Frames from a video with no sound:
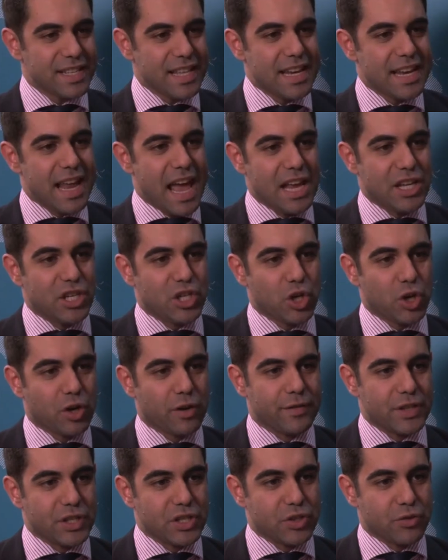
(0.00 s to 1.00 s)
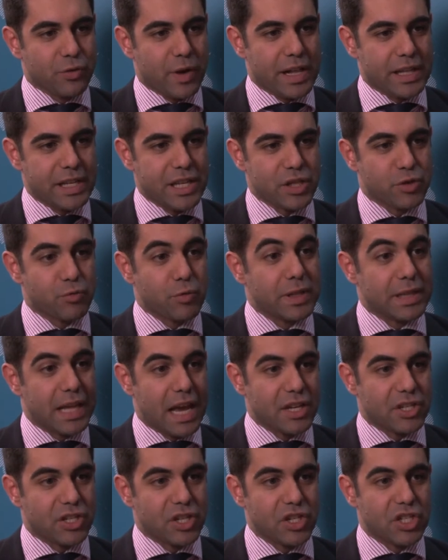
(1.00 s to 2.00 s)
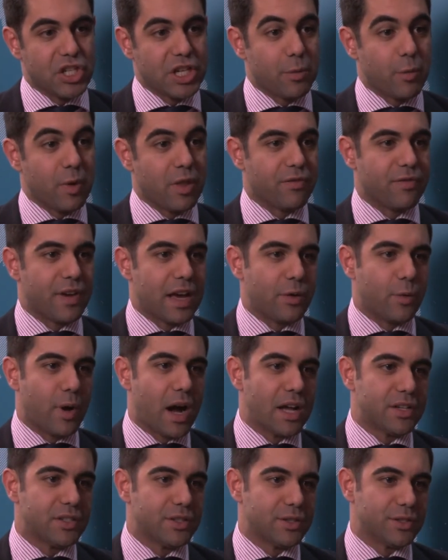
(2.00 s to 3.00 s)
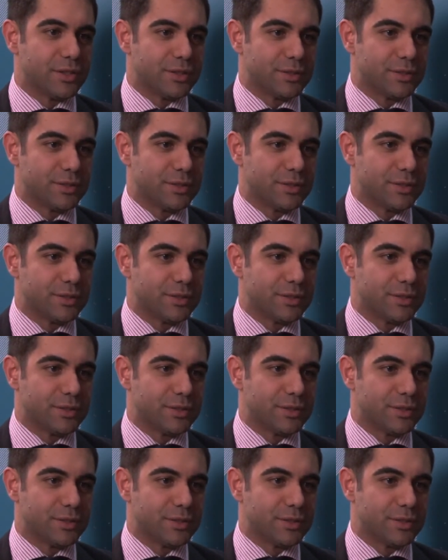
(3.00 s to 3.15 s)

the nature of Australia's relationship with Vanuatu?